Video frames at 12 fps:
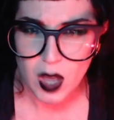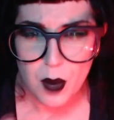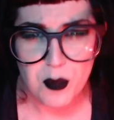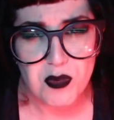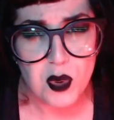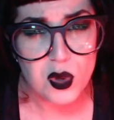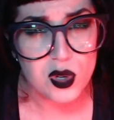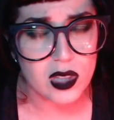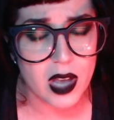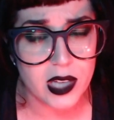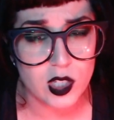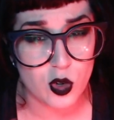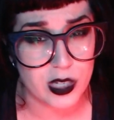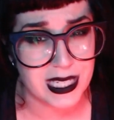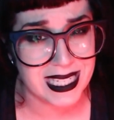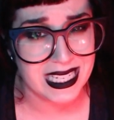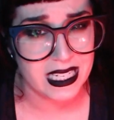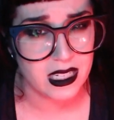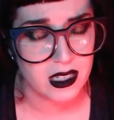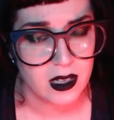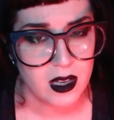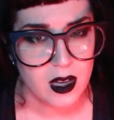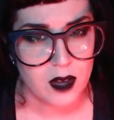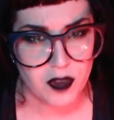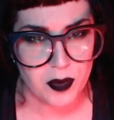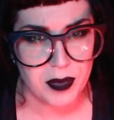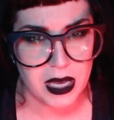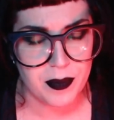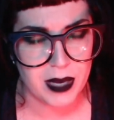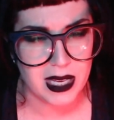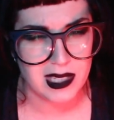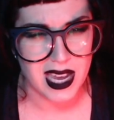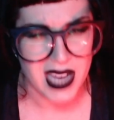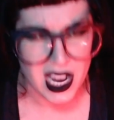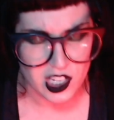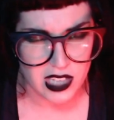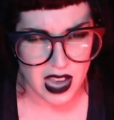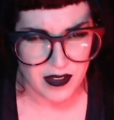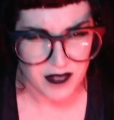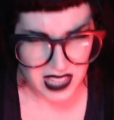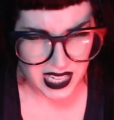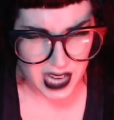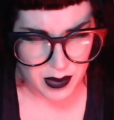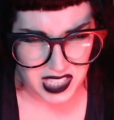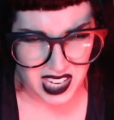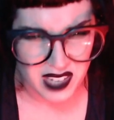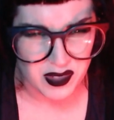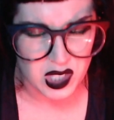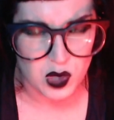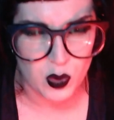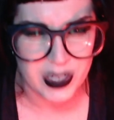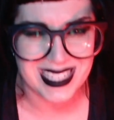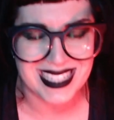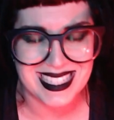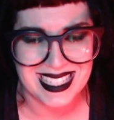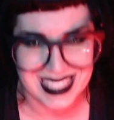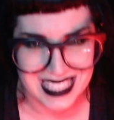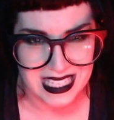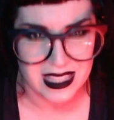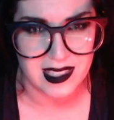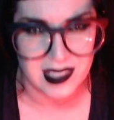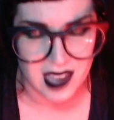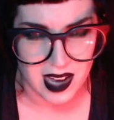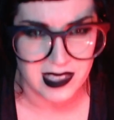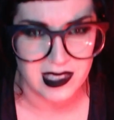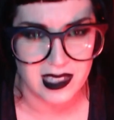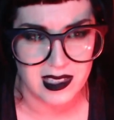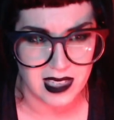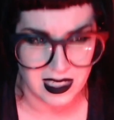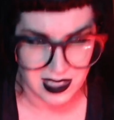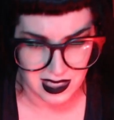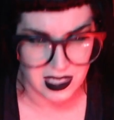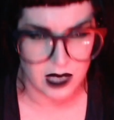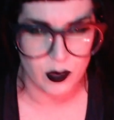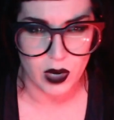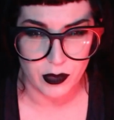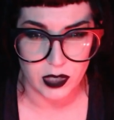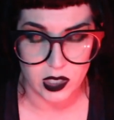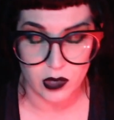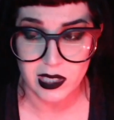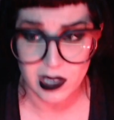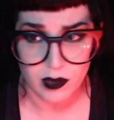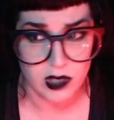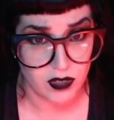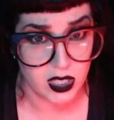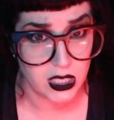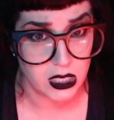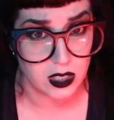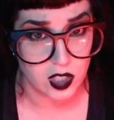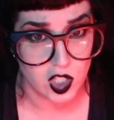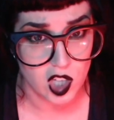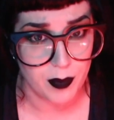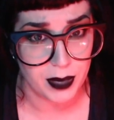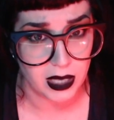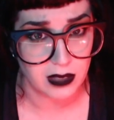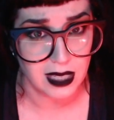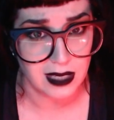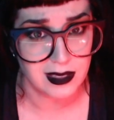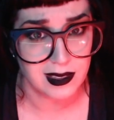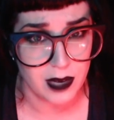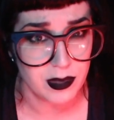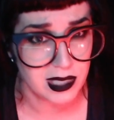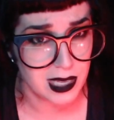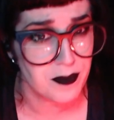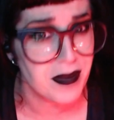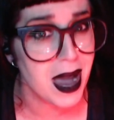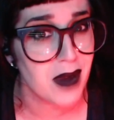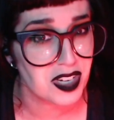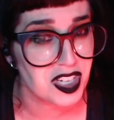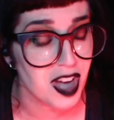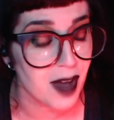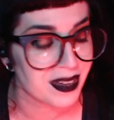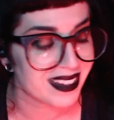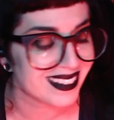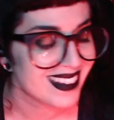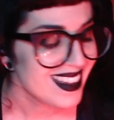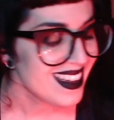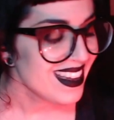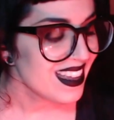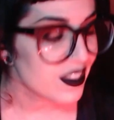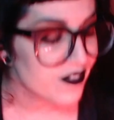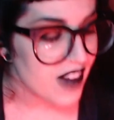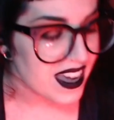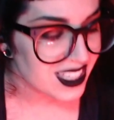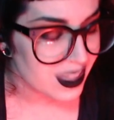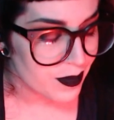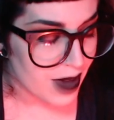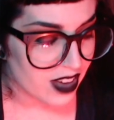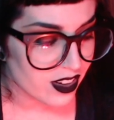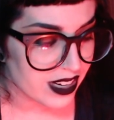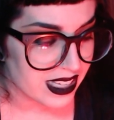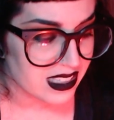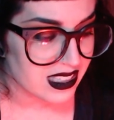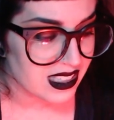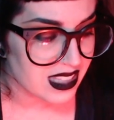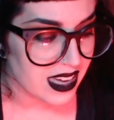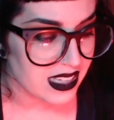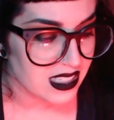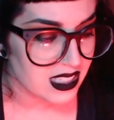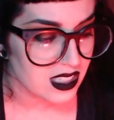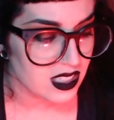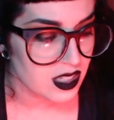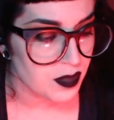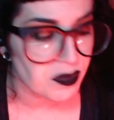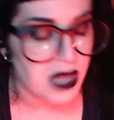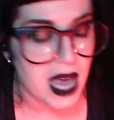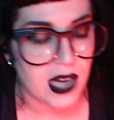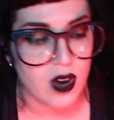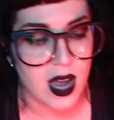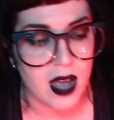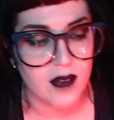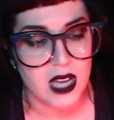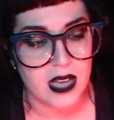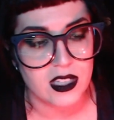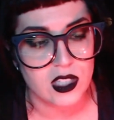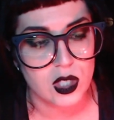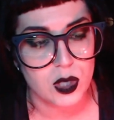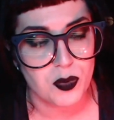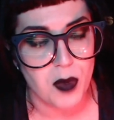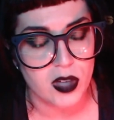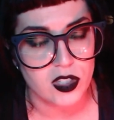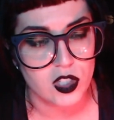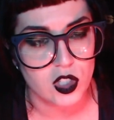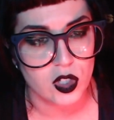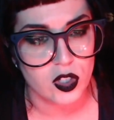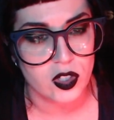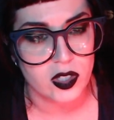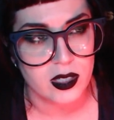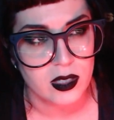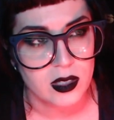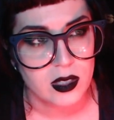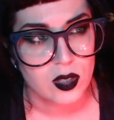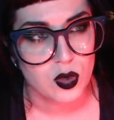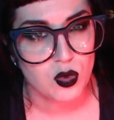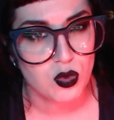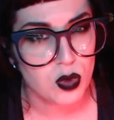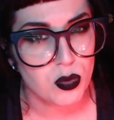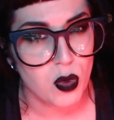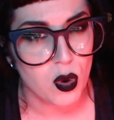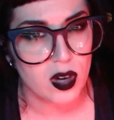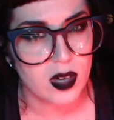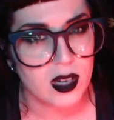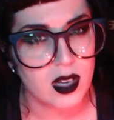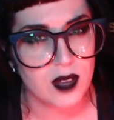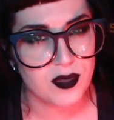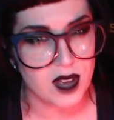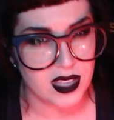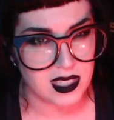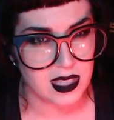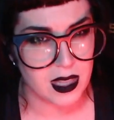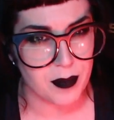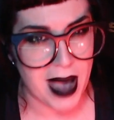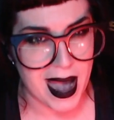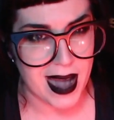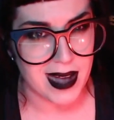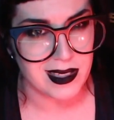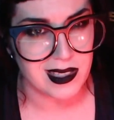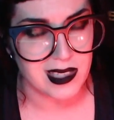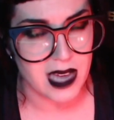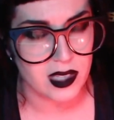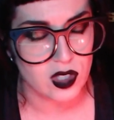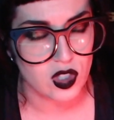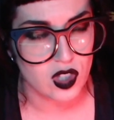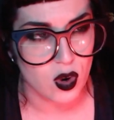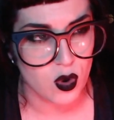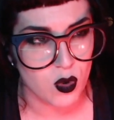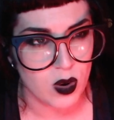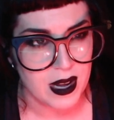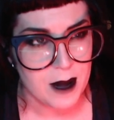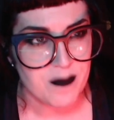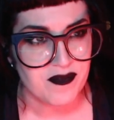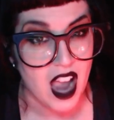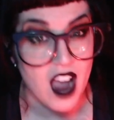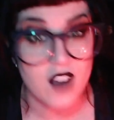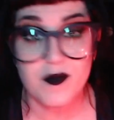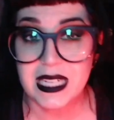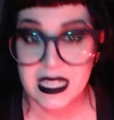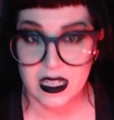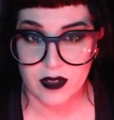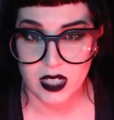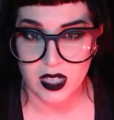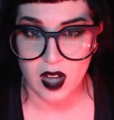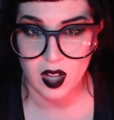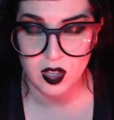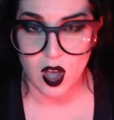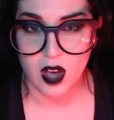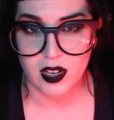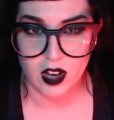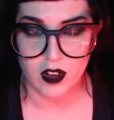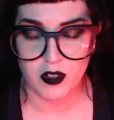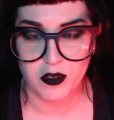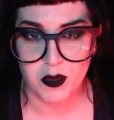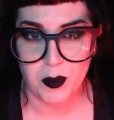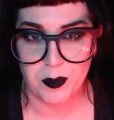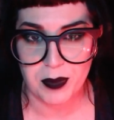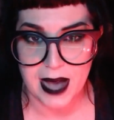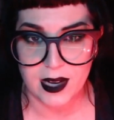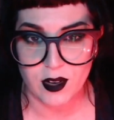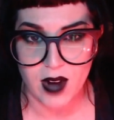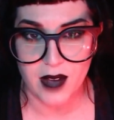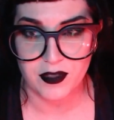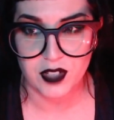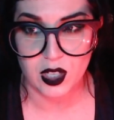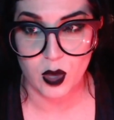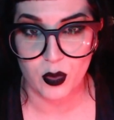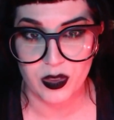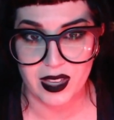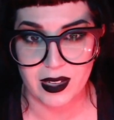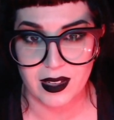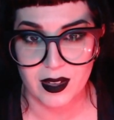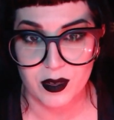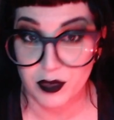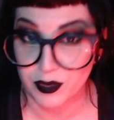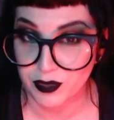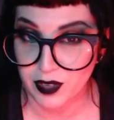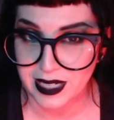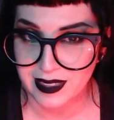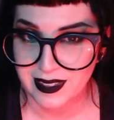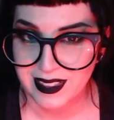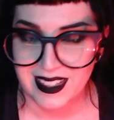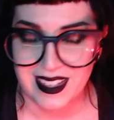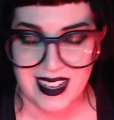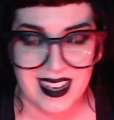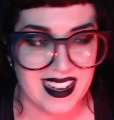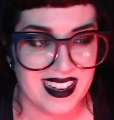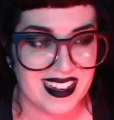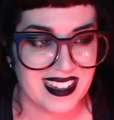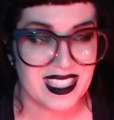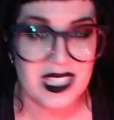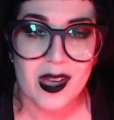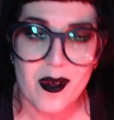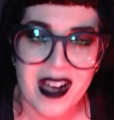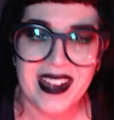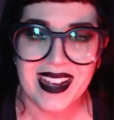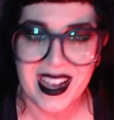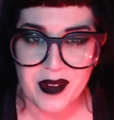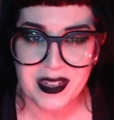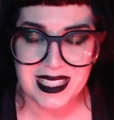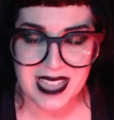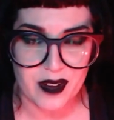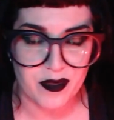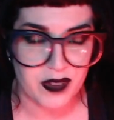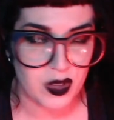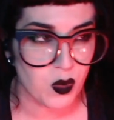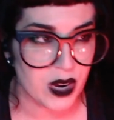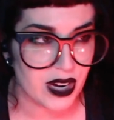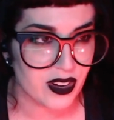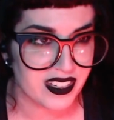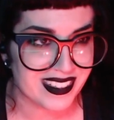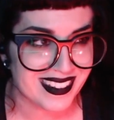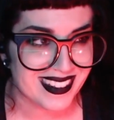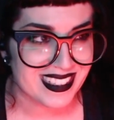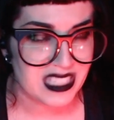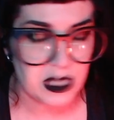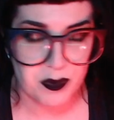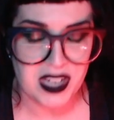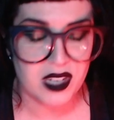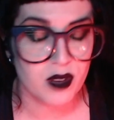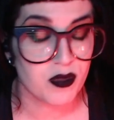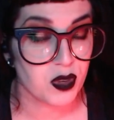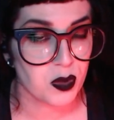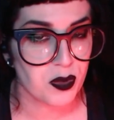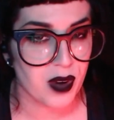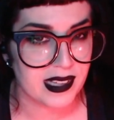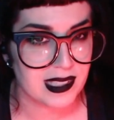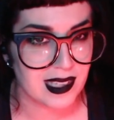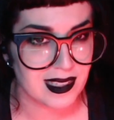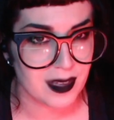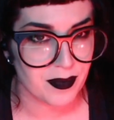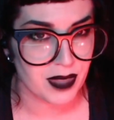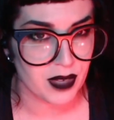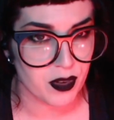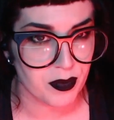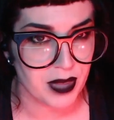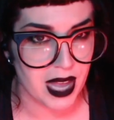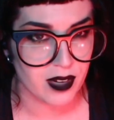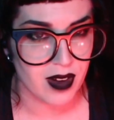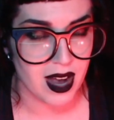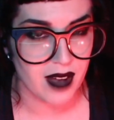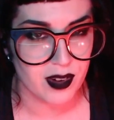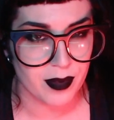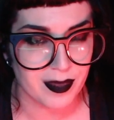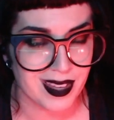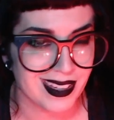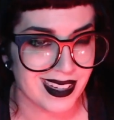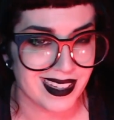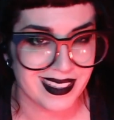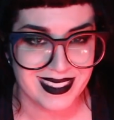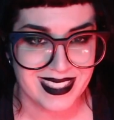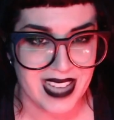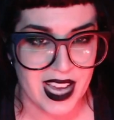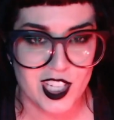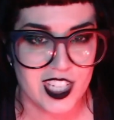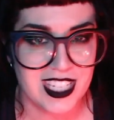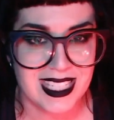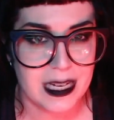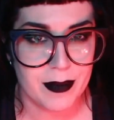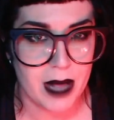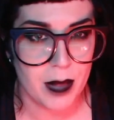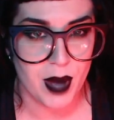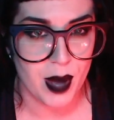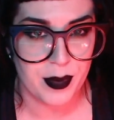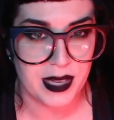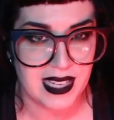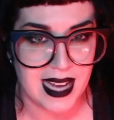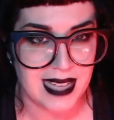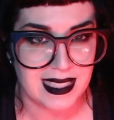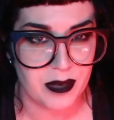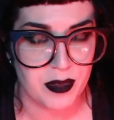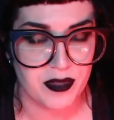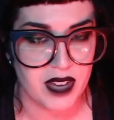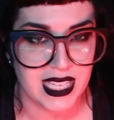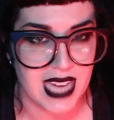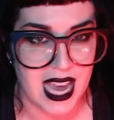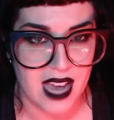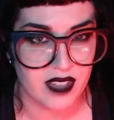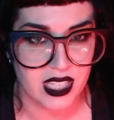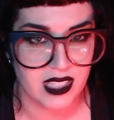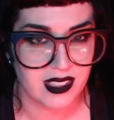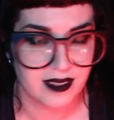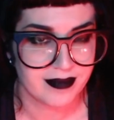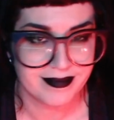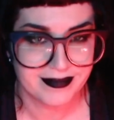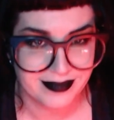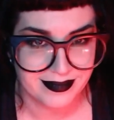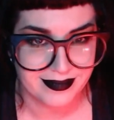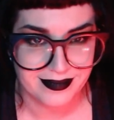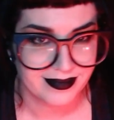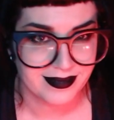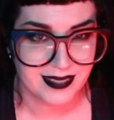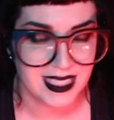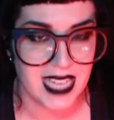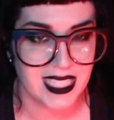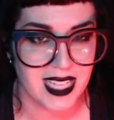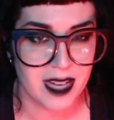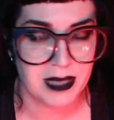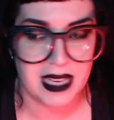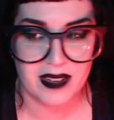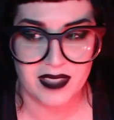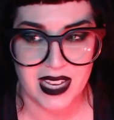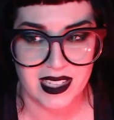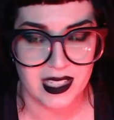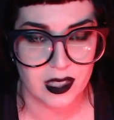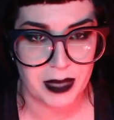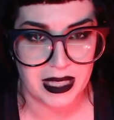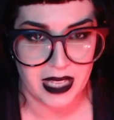borderline critique for me because I actually I felt like I was kind of squinting to see the sizes and to see what I was doing because I was fucking shopping, guys. I was like power shopping. The fact of the matter is that Blackcraft has sponsored Rue Morgue events in the past, and so I've been given a lot of Blackcraft clothing for free. Uh, so I, I, always kind of feel weird spending full price on something for Blackcraft. I'm like, uh, I should just email Bobby and ask him if I can have it. And nine times out of ten, he'll be like,